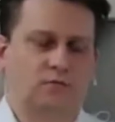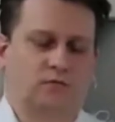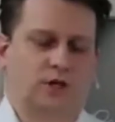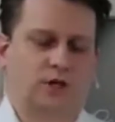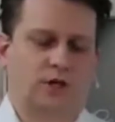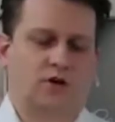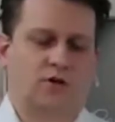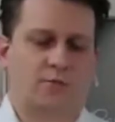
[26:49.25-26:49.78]
we
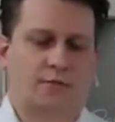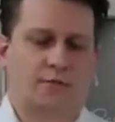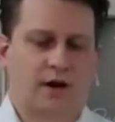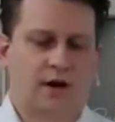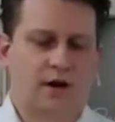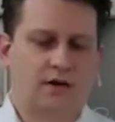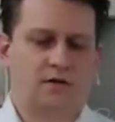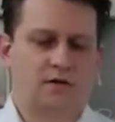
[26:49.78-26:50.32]
can
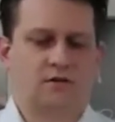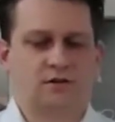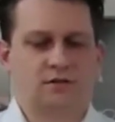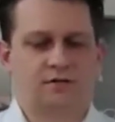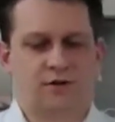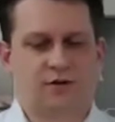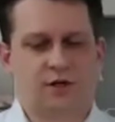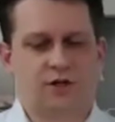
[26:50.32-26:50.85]
compare the
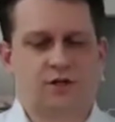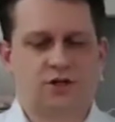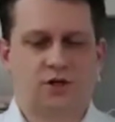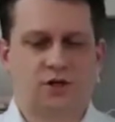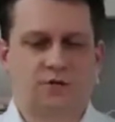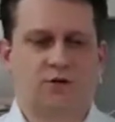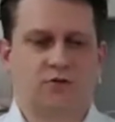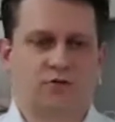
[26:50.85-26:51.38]
3D
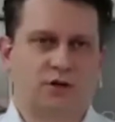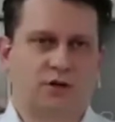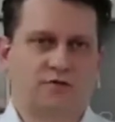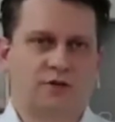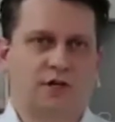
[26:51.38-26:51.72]
geometry of